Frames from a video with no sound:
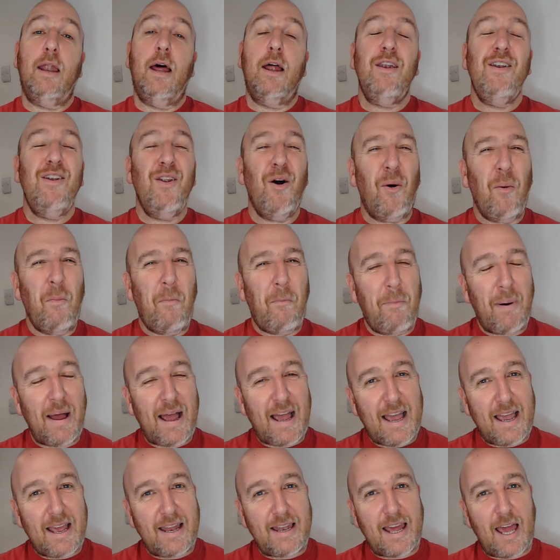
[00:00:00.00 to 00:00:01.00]
Not a
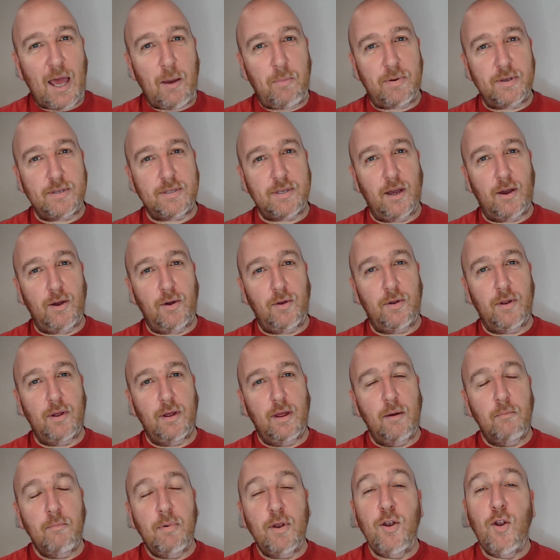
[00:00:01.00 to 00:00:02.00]
bad episode,
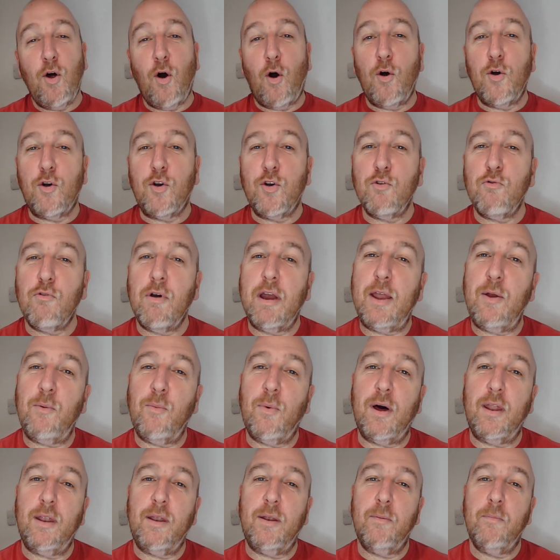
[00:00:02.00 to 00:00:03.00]
but not a great
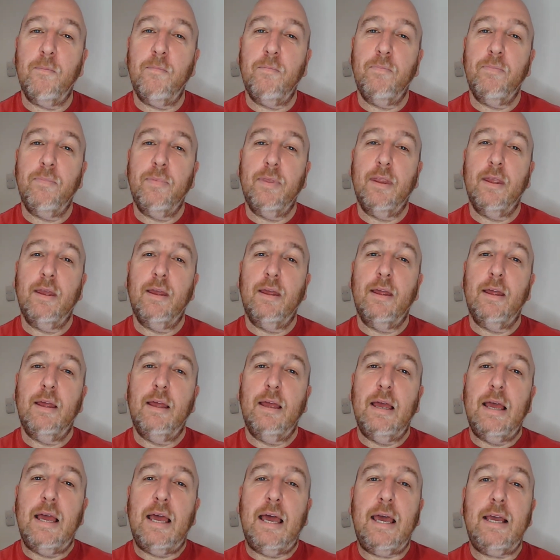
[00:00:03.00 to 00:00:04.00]
one.
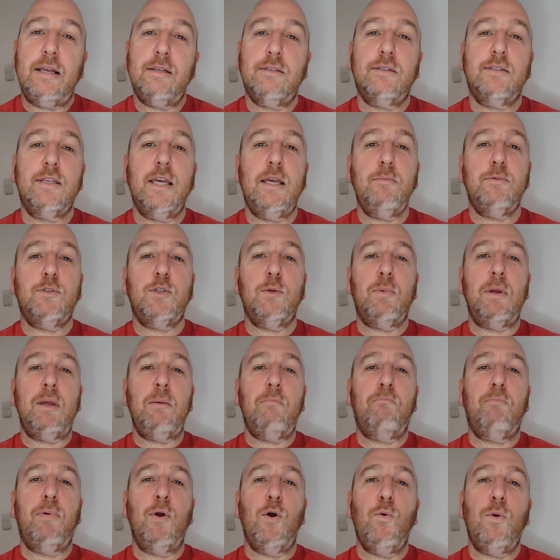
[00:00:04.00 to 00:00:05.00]
It seems to be
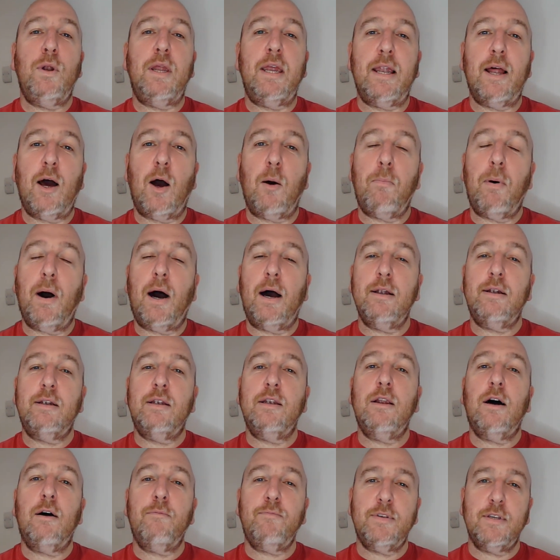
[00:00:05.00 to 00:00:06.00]
building up. I'd
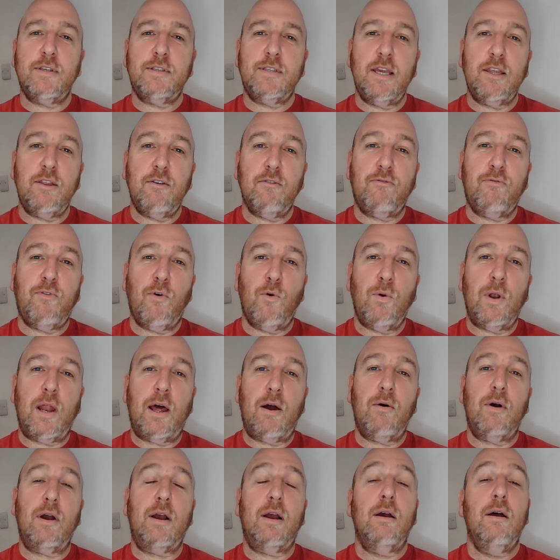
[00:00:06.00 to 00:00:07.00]
love to see the fallout
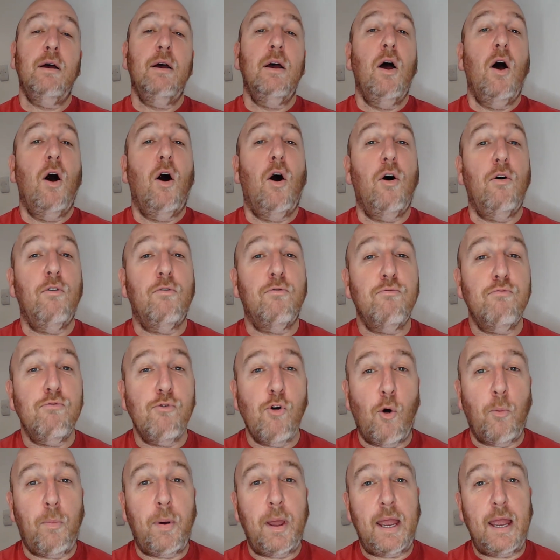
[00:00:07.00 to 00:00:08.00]
of
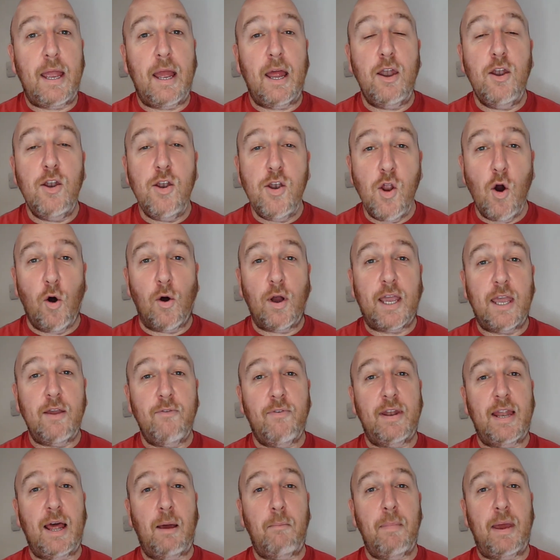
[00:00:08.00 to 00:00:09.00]
Robbie not giving
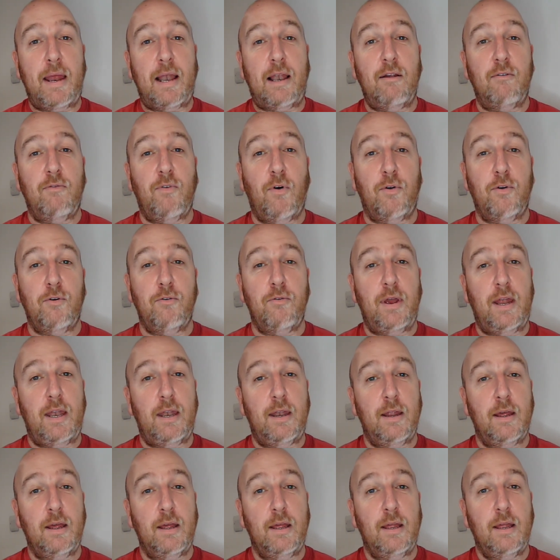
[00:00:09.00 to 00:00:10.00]
that Medal of Honor in.
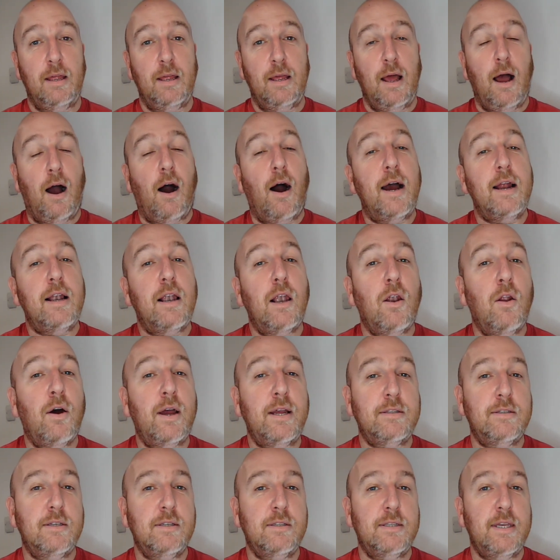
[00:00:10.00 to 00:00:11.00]
I'd like
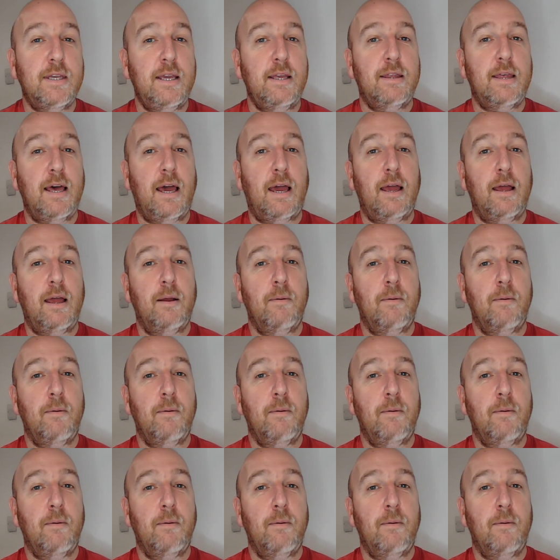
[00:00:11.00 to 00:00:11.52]
to see that.